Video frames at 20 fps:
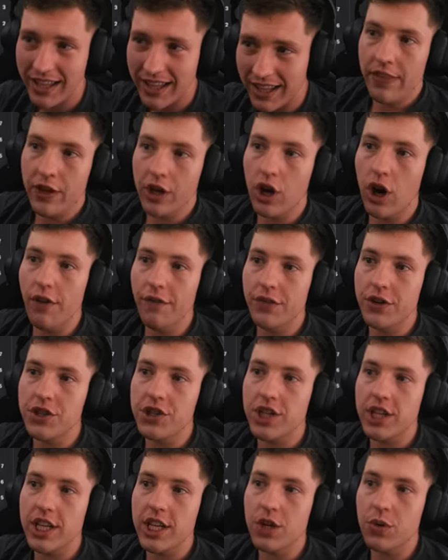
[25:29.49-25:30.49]
And the
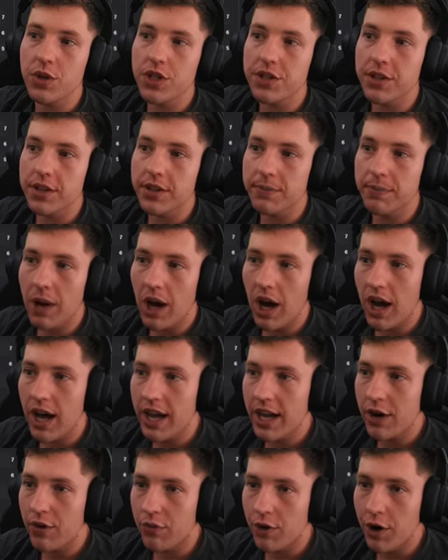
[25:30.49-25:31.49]
Conference League was won
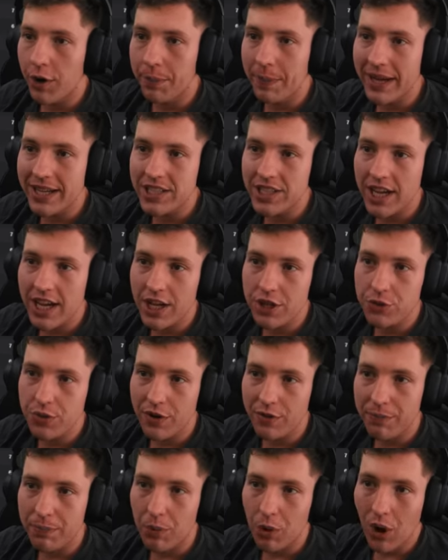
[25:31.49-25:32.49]
by Real Betis,
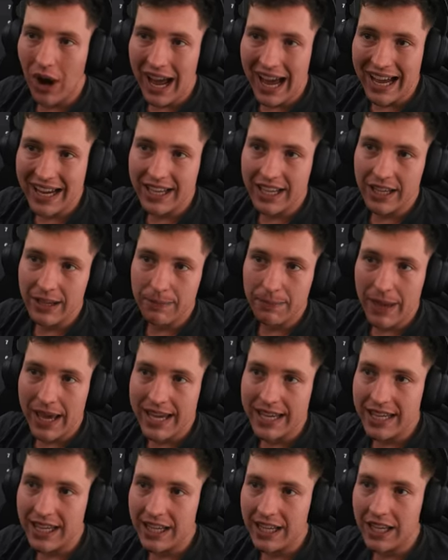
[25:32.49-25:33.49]
with Braga
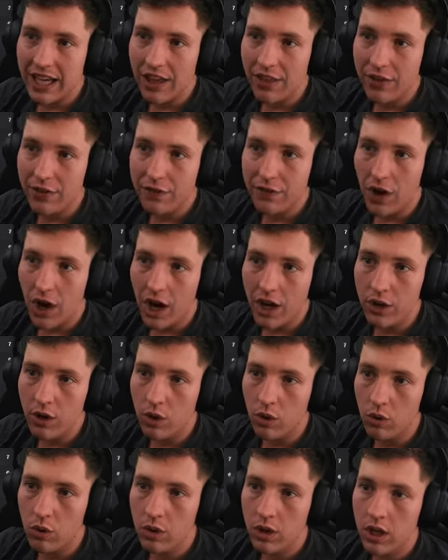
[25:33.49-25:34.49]
making the
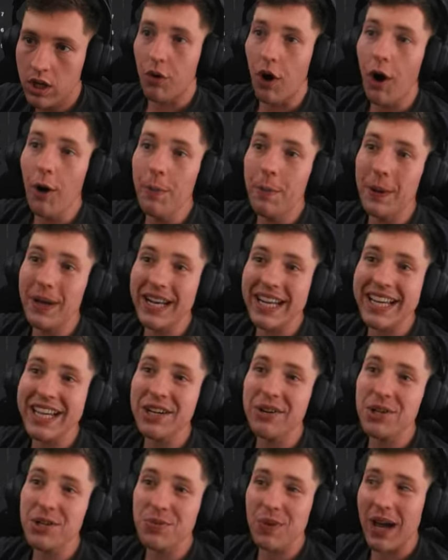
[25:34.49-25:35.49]
final. Europa
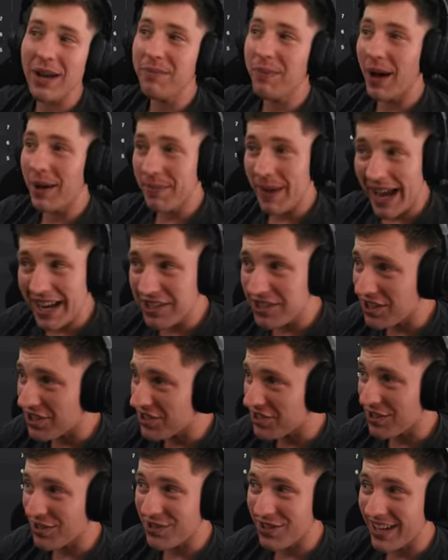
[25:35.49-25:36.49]
League was won by
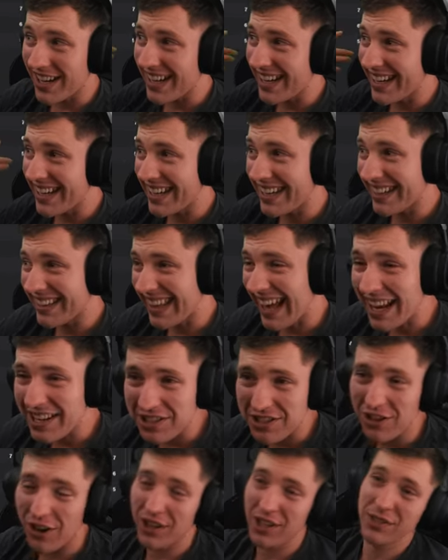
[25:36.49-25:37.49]
Manchester City.
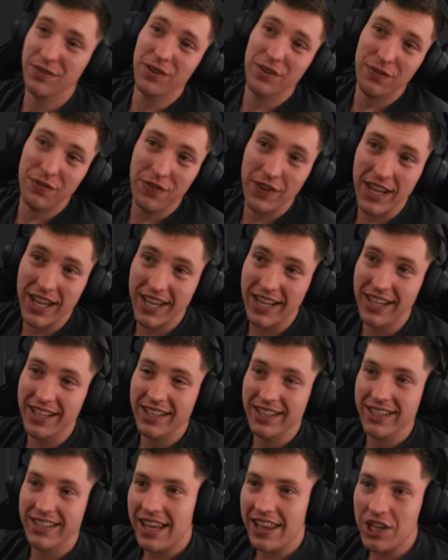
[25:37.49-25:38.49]
That's not even
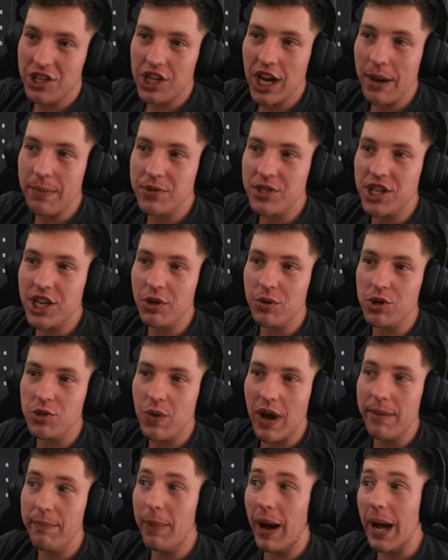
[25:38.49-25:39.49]
fair. And the Champions League
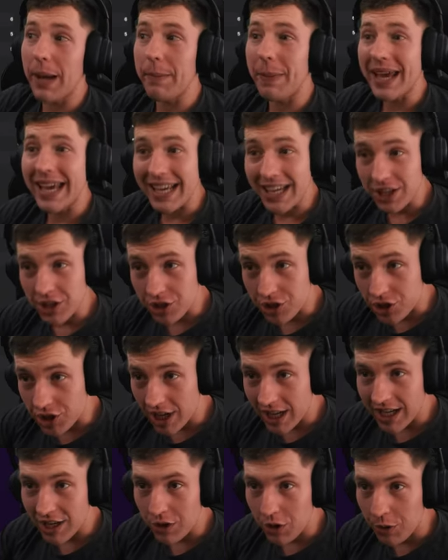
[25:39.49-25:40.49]
was won by
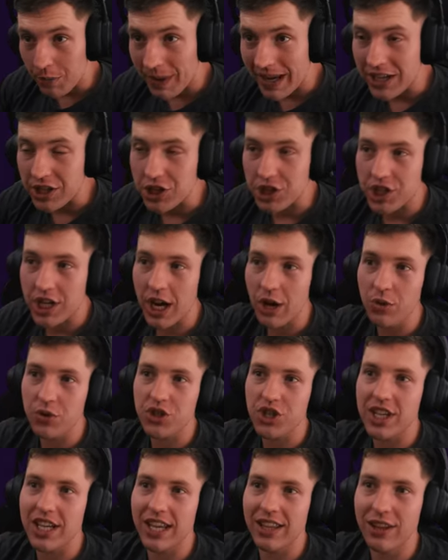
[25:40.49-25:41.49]
PSG, who beat
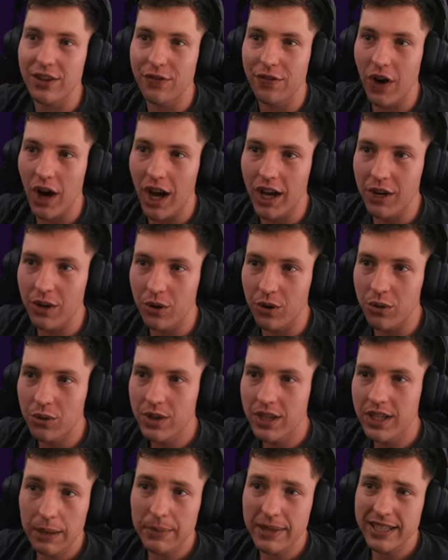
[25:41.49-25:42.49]
Chelsea in the
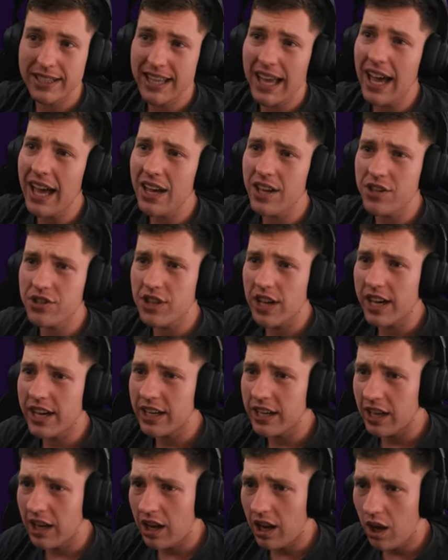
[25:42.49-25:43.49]
final. I mean, that is
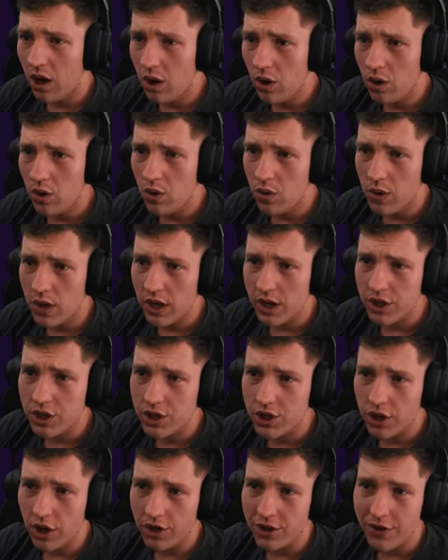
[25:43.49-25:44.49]
a low
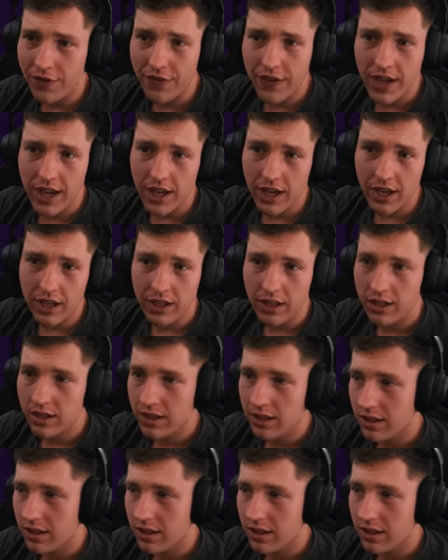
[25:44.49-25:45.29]
shot affair.